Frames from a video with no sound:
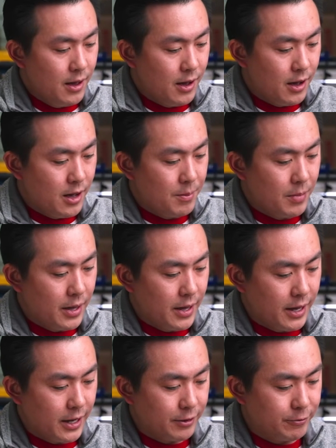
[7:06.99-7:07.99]
And
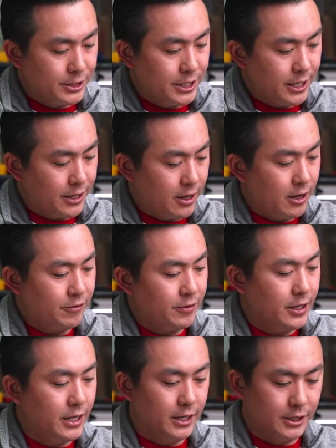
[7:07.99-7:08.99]
if we take off
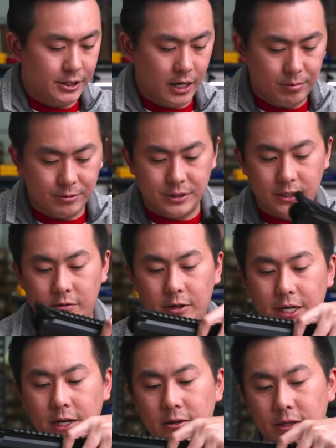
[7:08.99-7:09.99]
the top receiver
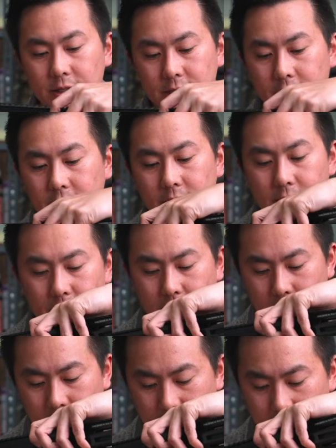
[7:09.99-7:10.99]
here, let's take a look
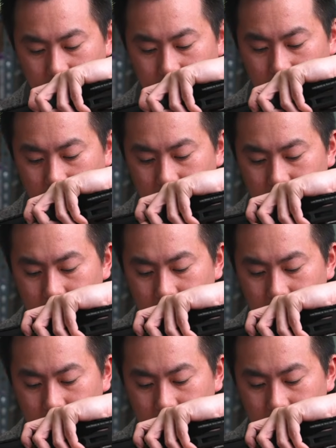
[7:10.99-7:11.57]
at the